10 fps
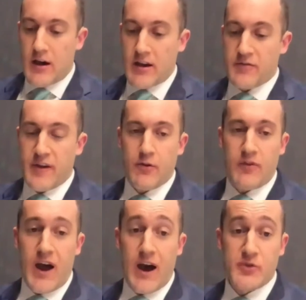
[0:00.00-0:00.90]
in favor
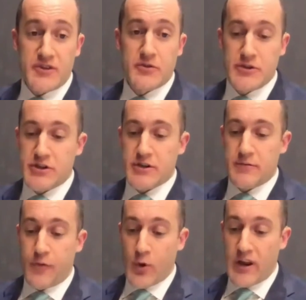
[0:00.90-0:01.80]
of House Resolution
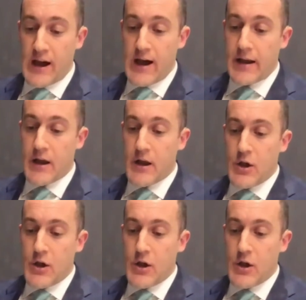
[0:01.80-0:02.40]
49.